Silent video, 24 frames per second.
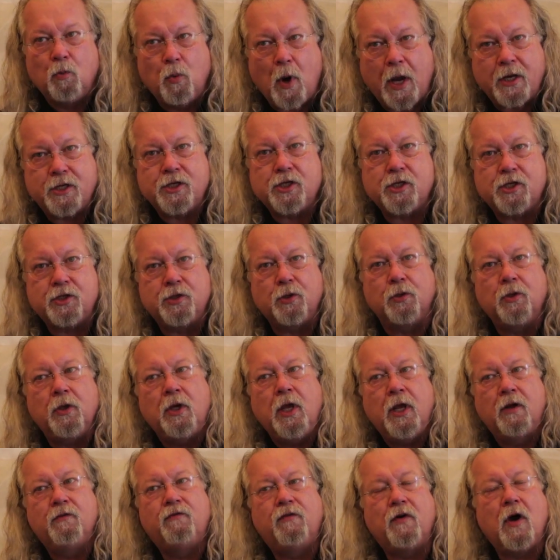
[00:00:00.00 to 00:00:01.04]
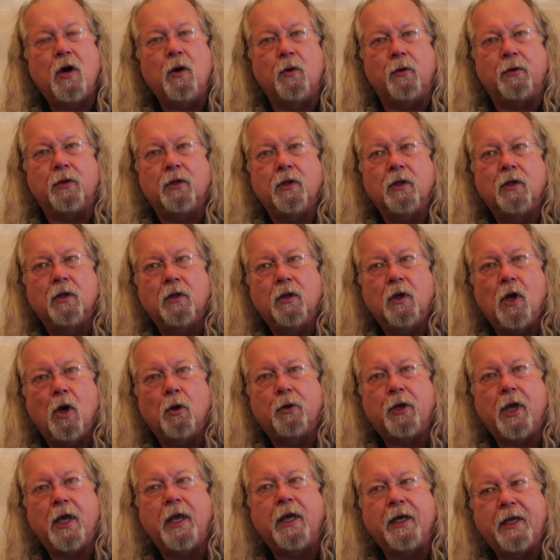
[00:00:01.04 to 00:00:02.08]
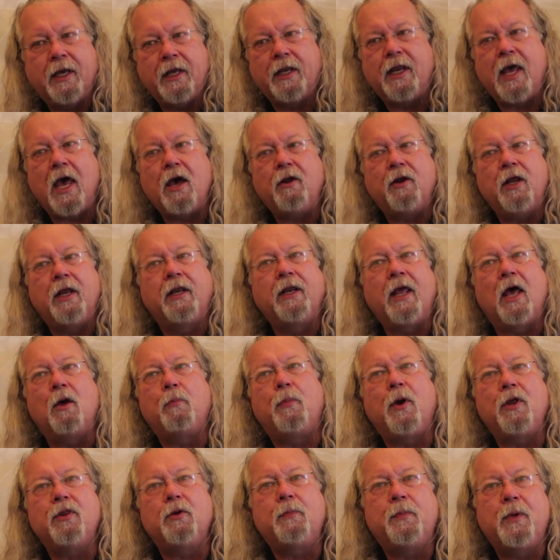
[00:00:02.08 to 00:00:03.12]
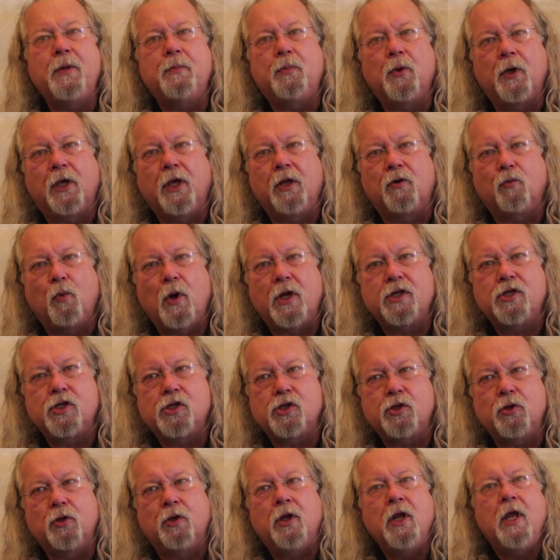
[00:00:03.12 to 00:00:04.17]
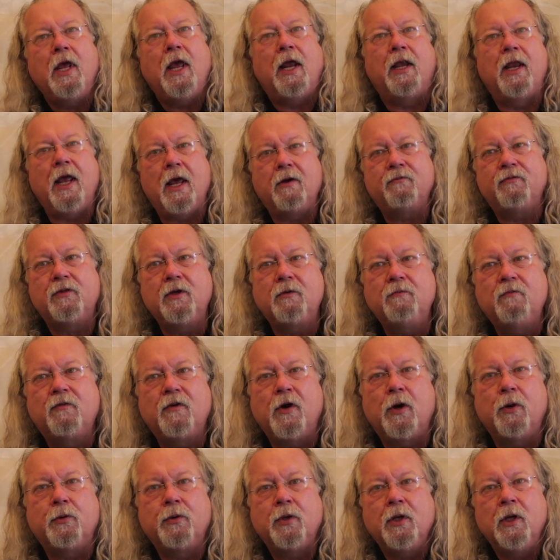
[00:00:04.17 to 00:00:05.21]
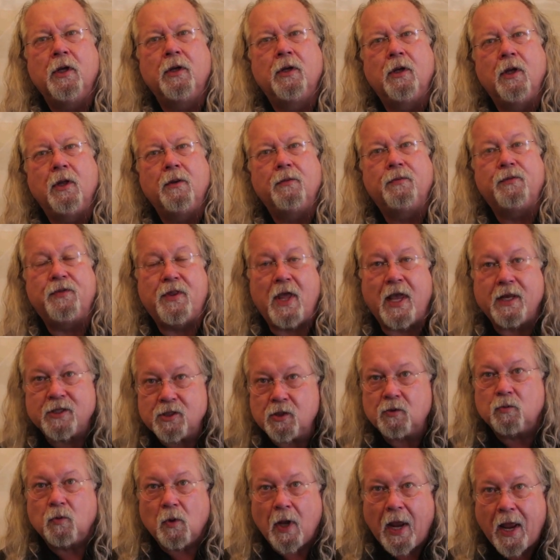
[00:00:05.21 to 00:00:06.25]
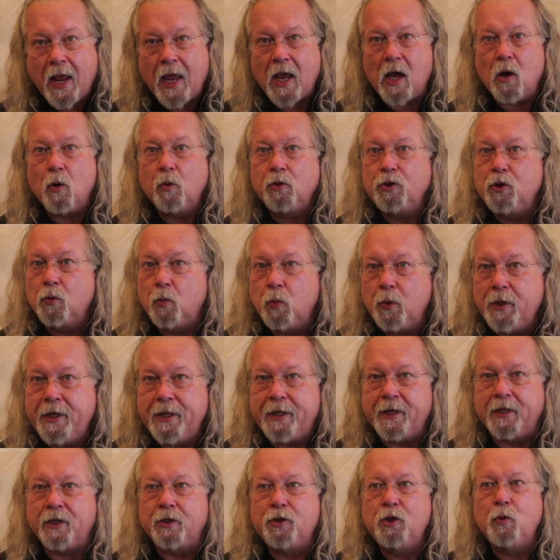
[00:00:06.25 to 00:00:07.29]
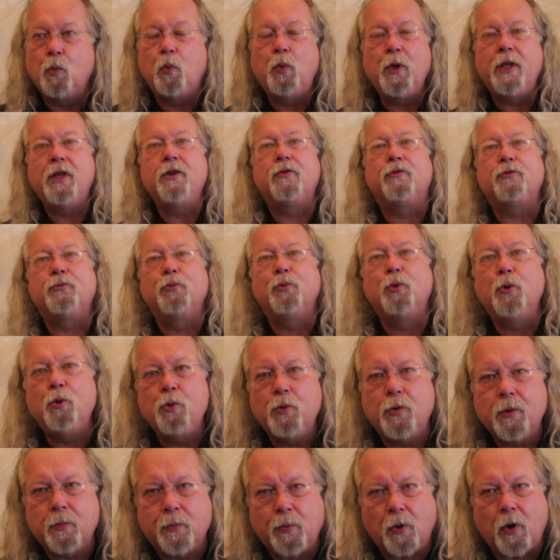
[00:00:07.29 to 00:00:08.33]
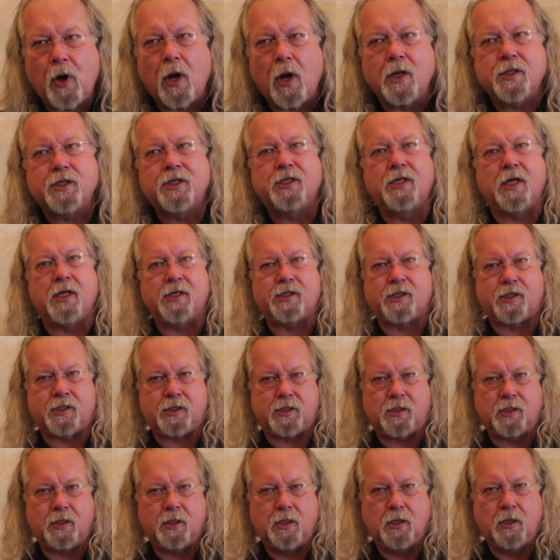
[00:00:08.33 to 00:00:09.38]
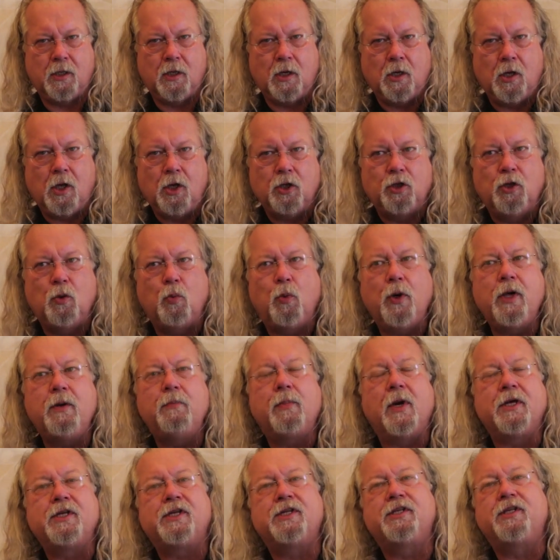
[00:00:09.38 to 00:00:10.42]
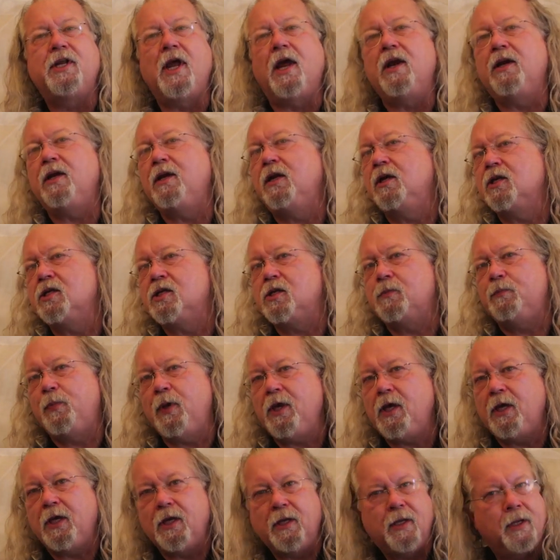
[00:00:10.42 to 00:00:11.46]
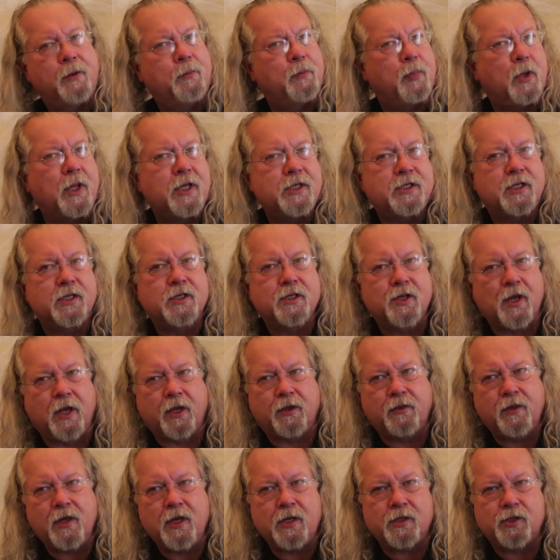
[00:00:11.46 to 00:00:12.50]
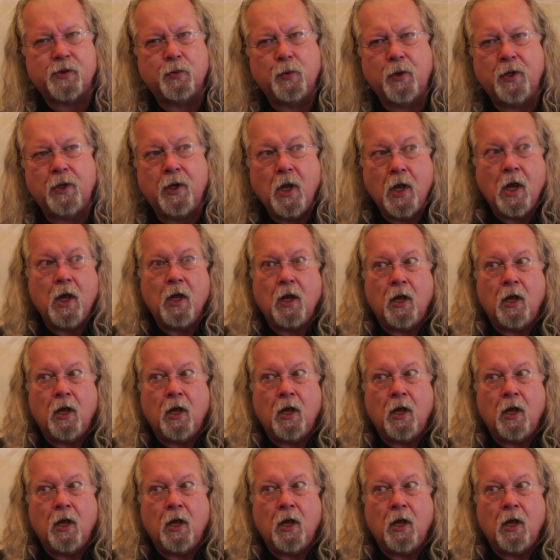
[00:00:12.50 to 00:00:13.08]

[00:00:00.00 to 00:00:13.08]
Register and vote. Okay, and get out and help other people get registered and have them vote. That's how you win. You win through the process. You win by standing and speaking in places like this when